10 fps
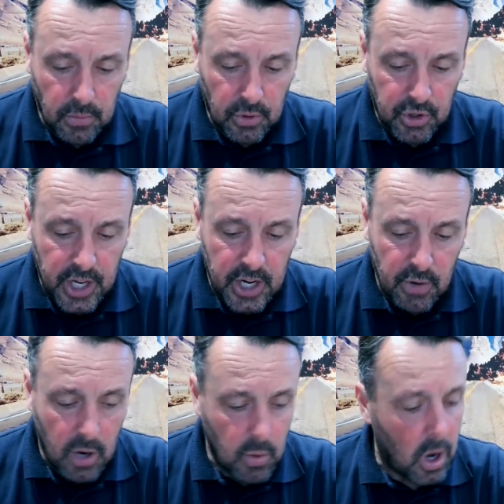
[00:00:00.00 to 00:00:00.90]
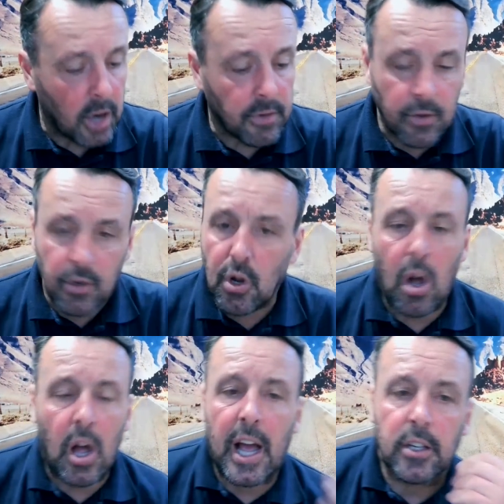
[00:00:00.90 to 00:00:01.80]
Zero I've
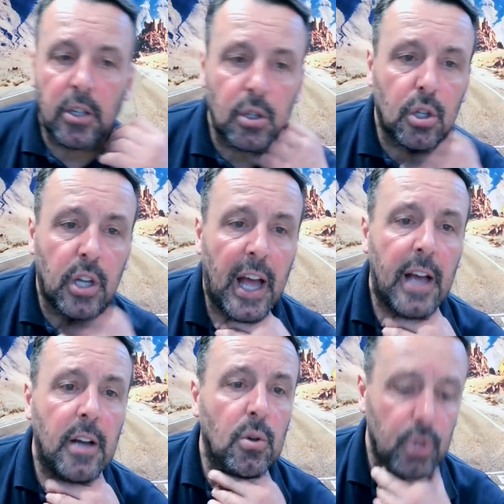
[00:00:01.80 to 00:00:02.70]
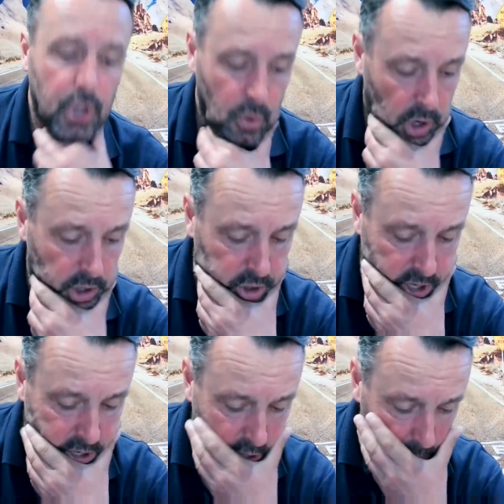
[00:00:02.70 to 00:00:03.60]
not had a look at, although I
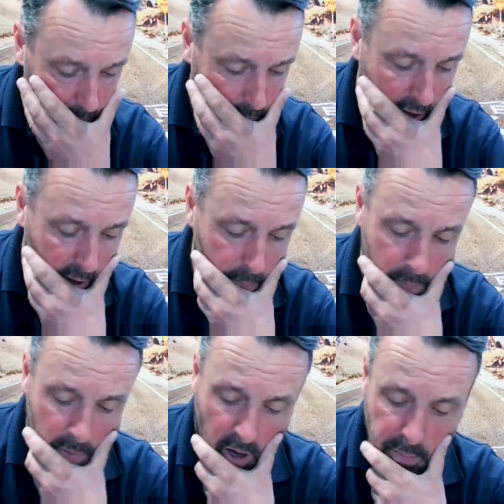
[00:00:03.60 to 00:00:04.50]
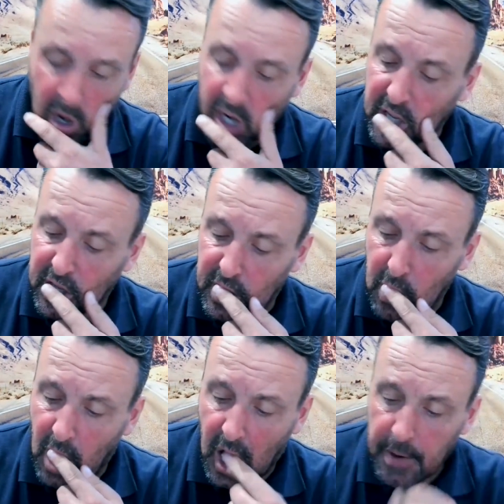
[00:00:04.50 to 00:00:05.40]
think I might do.